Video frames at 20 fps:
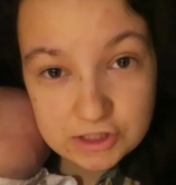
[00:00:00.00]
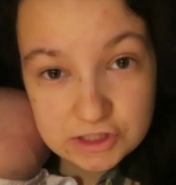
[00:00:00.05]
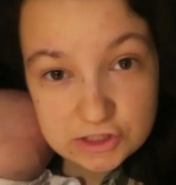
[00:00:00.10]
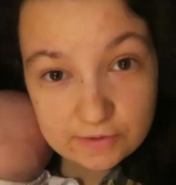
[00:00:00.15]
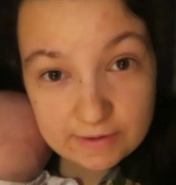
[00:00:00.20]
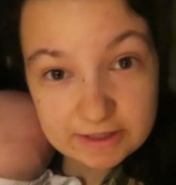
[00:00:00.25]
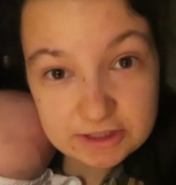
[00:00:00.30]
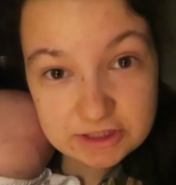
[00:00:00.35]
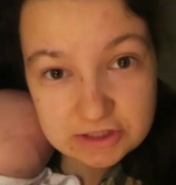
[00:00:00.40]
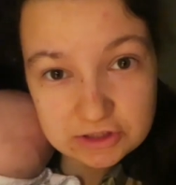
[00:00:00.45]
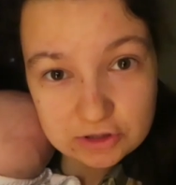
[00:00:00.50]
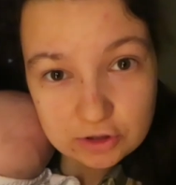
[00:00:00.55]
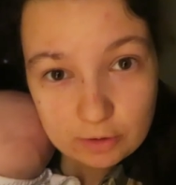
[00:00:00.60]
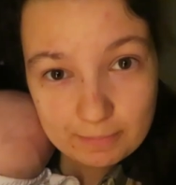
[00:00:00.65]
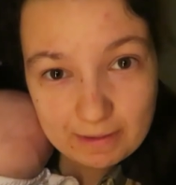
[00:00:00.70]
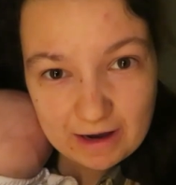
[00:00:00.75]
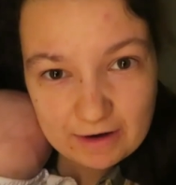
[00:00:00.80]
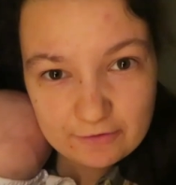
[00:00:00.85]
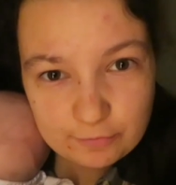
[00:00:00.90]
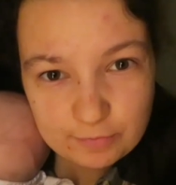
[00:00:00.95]
So I just
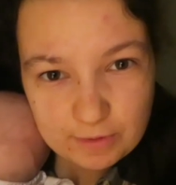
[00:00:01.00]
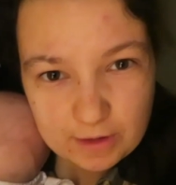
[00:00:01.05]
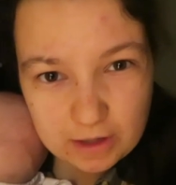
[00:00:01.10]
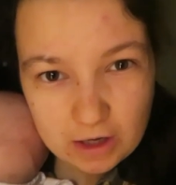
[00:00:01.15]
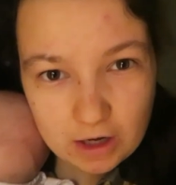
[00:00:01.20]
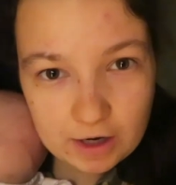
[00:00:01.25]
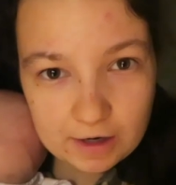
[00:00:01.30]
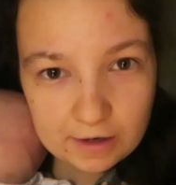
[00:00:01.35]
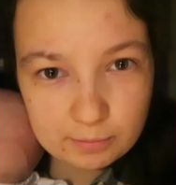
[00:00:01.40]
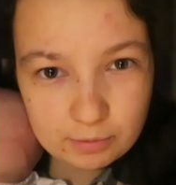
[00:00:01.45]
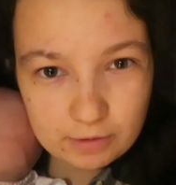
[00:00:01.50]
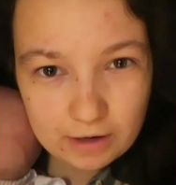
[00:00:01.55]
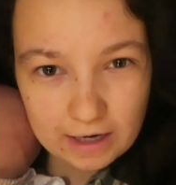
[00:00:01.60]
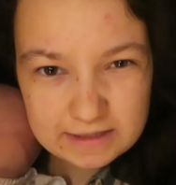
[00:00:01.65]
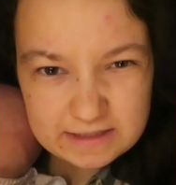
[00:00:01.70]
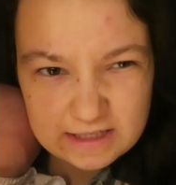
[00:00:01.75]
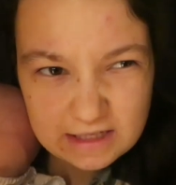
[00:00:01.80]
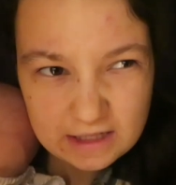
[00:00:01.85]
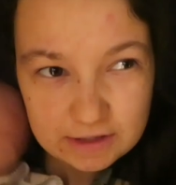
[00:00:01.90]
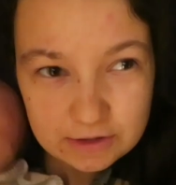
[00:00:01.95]
got back from the
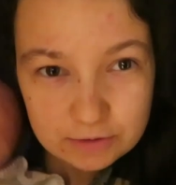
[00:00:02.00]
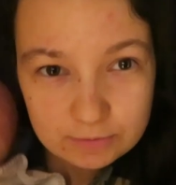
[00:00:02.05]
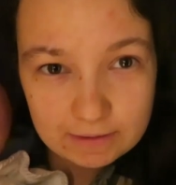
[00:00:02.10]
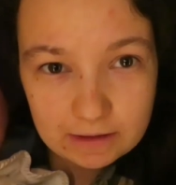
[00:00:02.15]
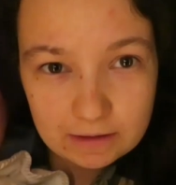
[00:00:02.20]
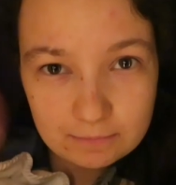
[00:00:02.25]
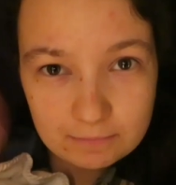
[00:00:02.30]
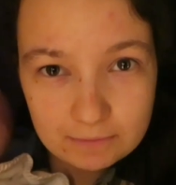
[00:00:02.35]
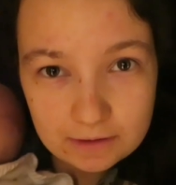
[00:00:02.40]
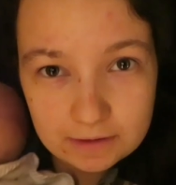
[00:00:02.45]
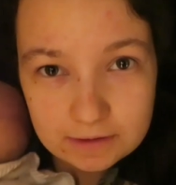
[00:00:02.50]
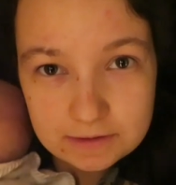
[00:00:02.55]
chiropractor like 20